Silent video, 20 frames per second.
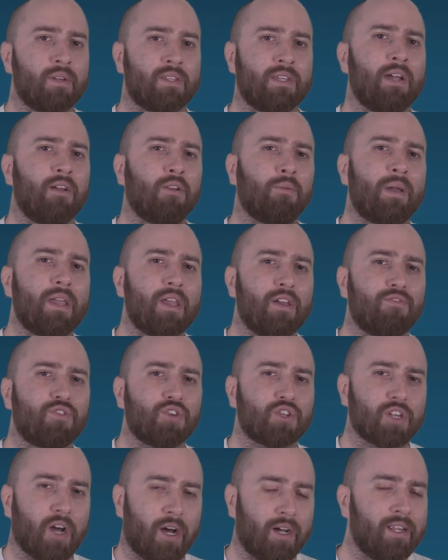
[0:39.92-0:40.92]
Mattel may have
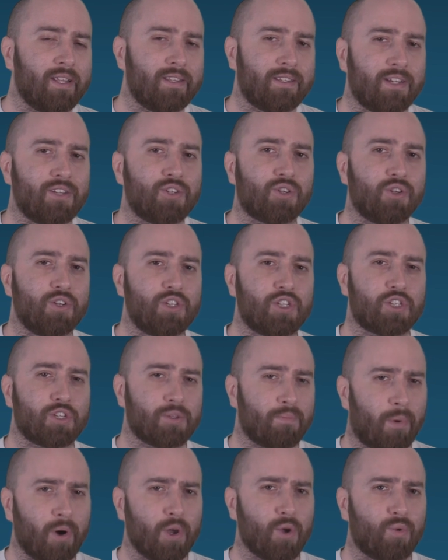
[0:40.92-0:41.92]
just unintentionally
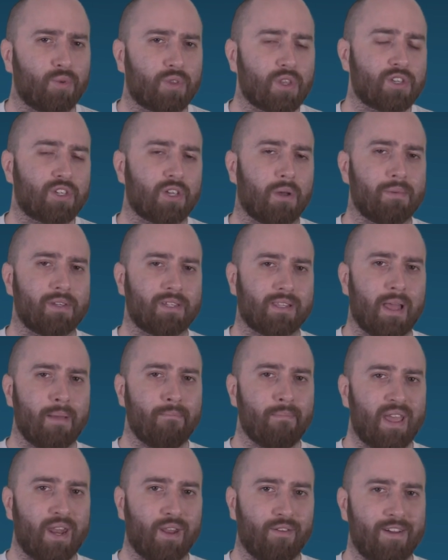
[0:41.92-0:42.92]
spoiled the SummerSlam main